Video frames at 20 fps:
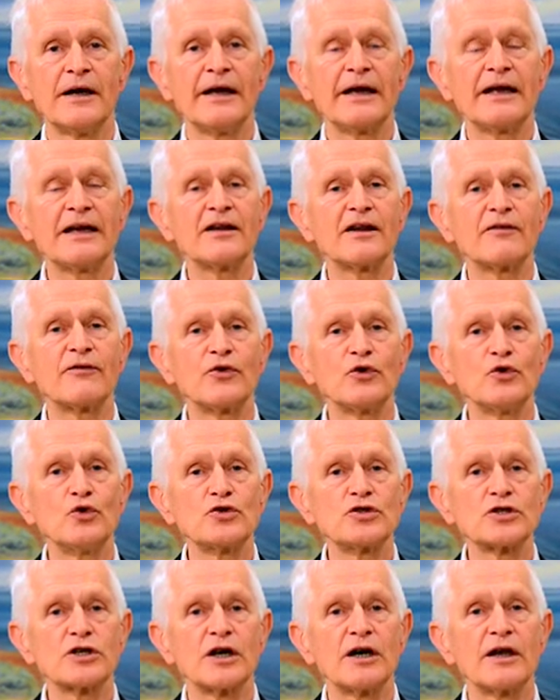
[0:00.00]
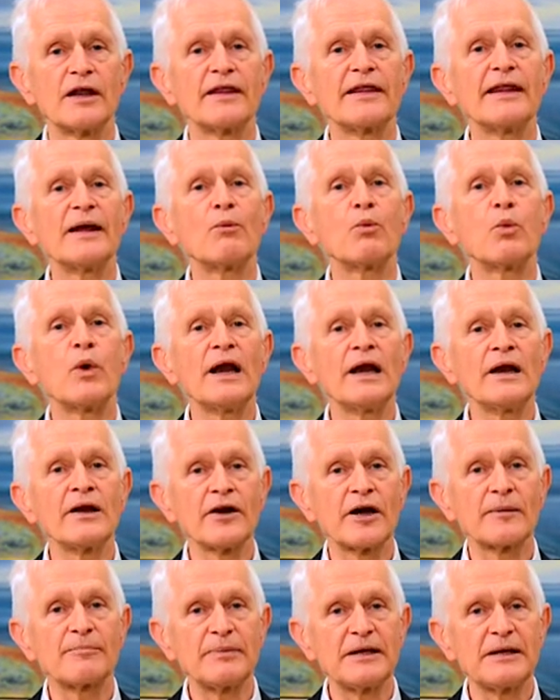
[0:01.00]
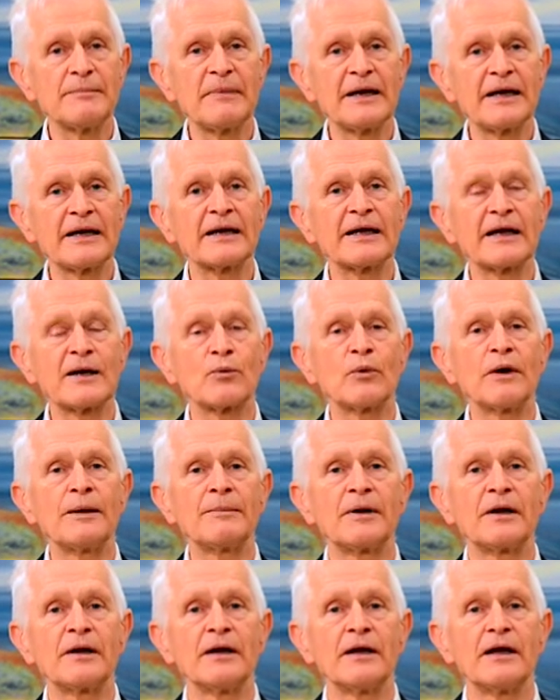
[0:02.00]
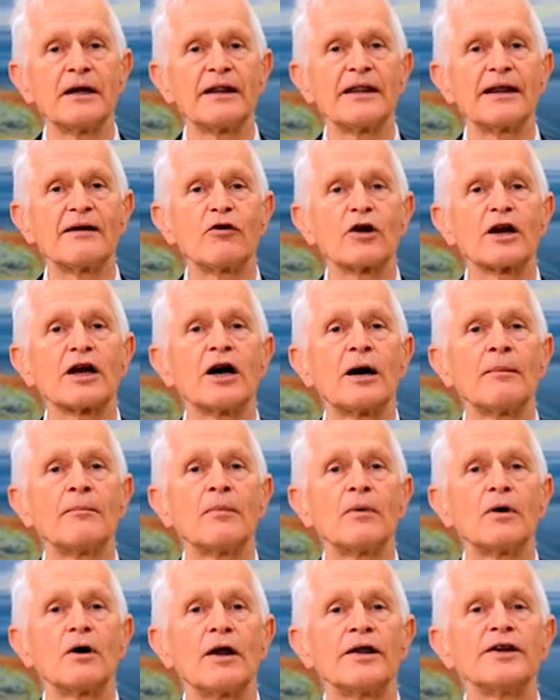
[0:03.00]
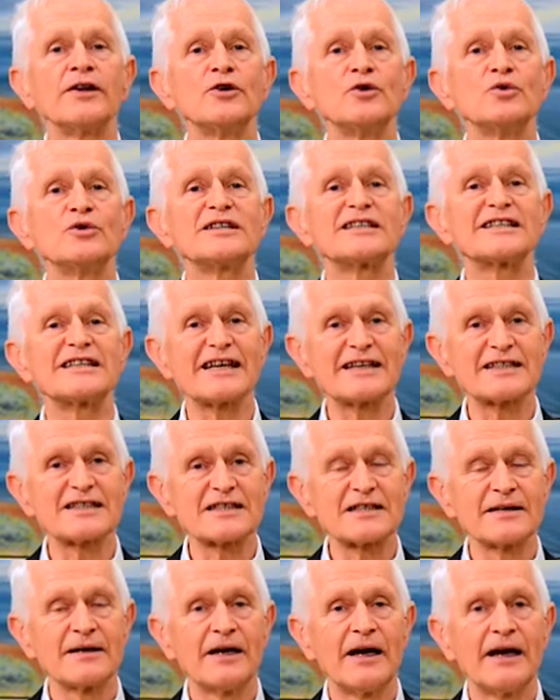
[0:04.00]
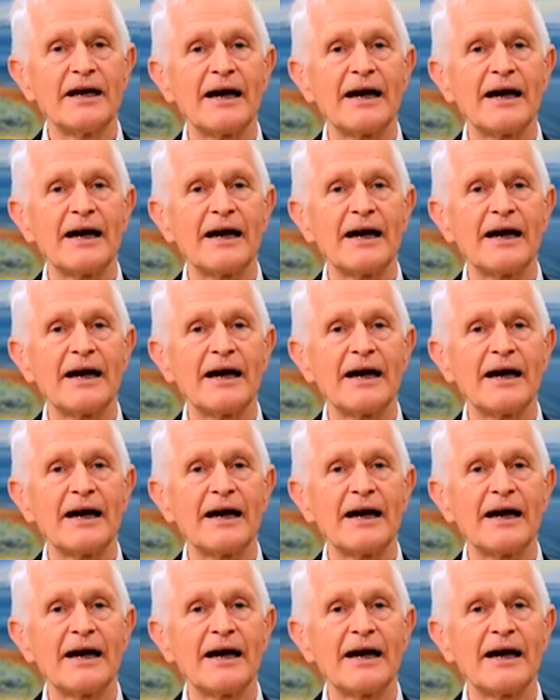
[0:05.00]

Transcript: In the future, there will not be men and women. There will come a new sex.